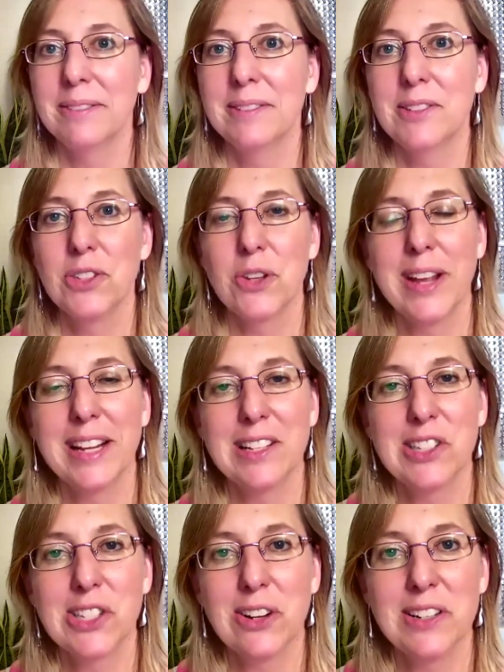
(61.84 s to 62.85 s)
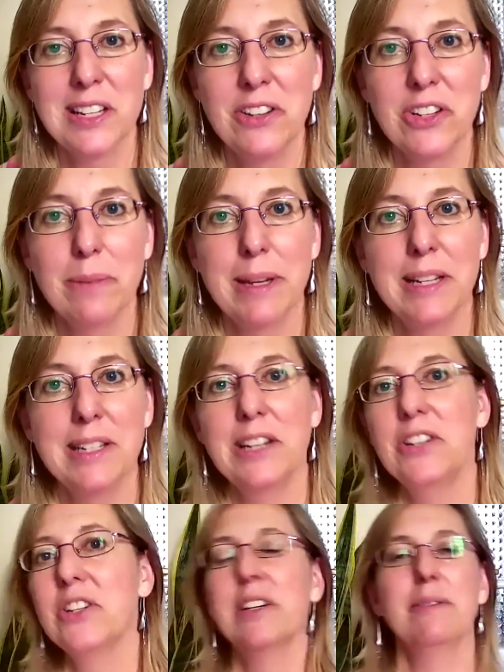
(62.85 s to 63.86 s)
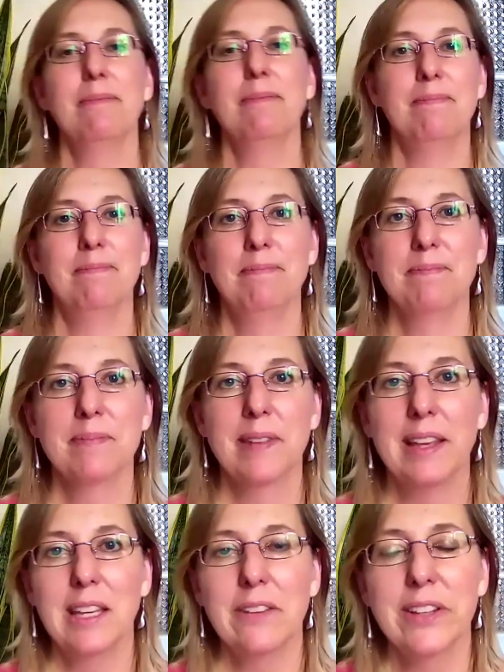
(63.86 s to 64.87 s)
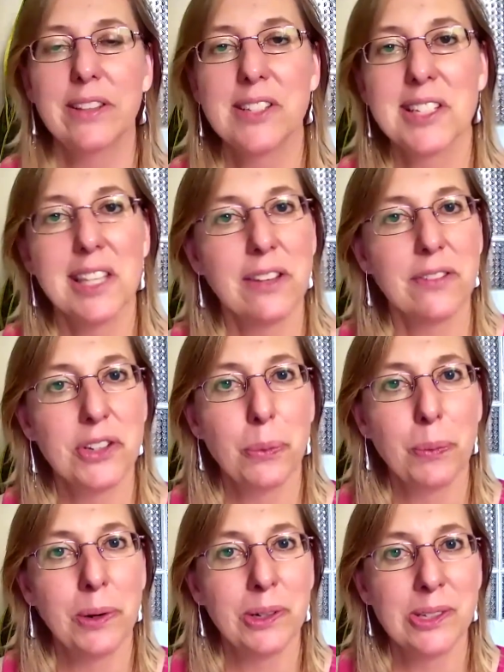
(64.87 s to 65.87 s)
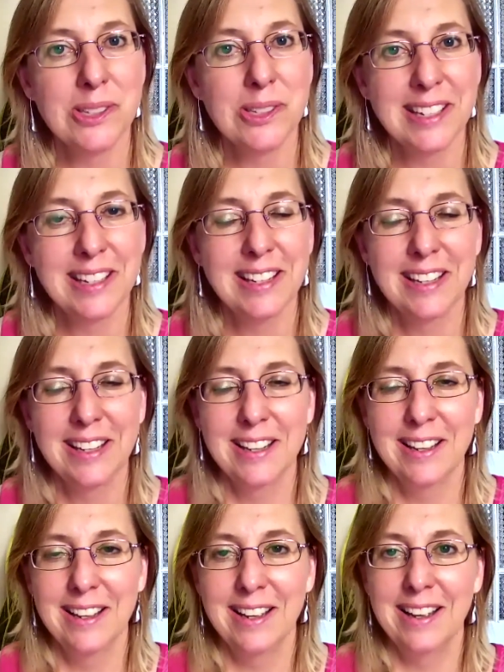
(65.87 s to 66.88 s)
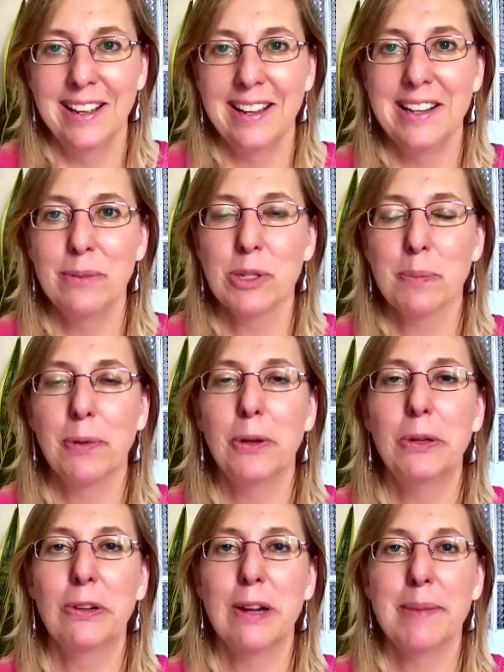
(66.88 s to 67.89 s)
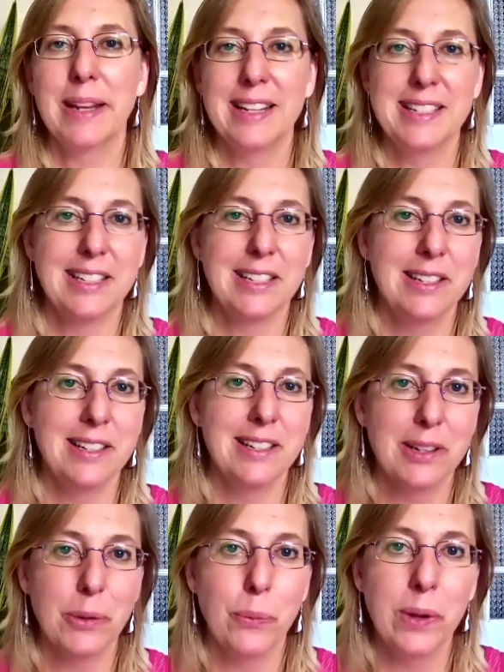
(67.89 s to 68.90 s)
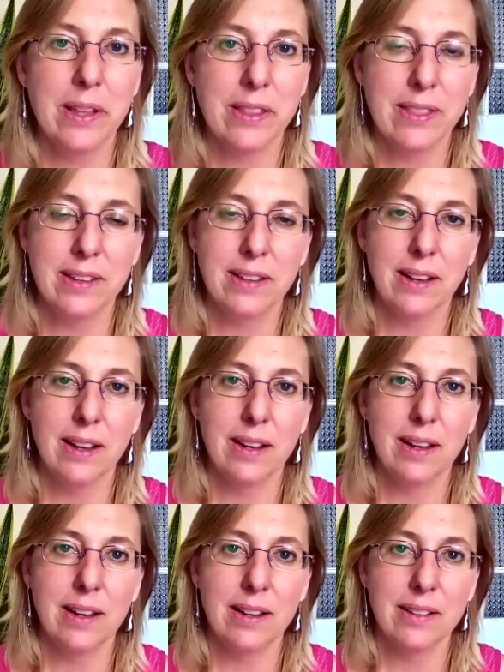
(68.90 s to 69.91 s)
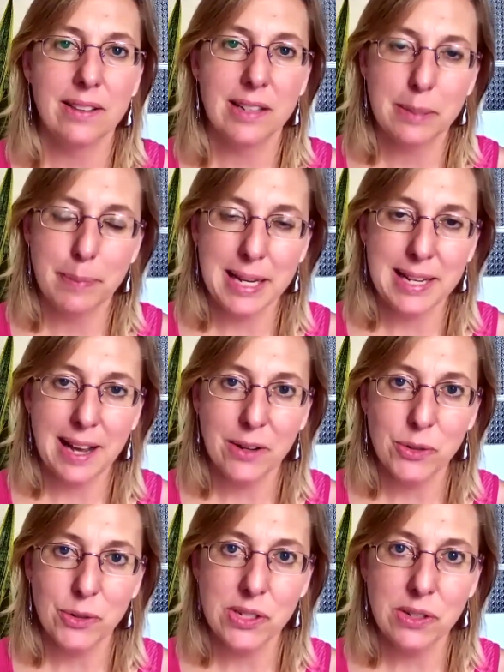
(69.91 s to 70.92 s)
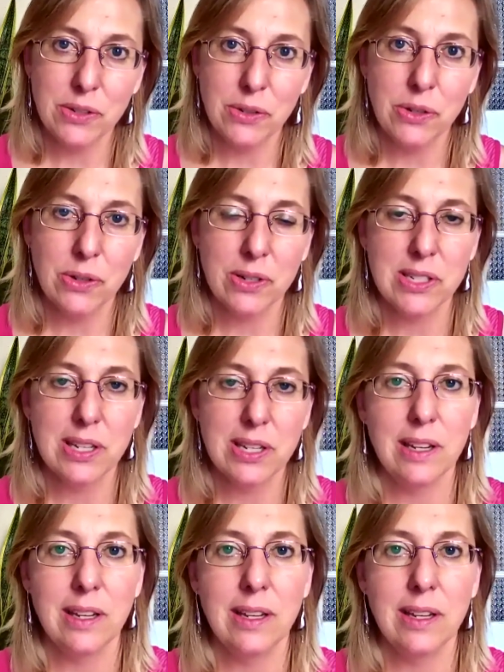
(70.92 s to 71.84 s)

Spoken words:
so I can start teaching meditation and giving this gift to the world. And it was a program that I did with the Tibet House in New York City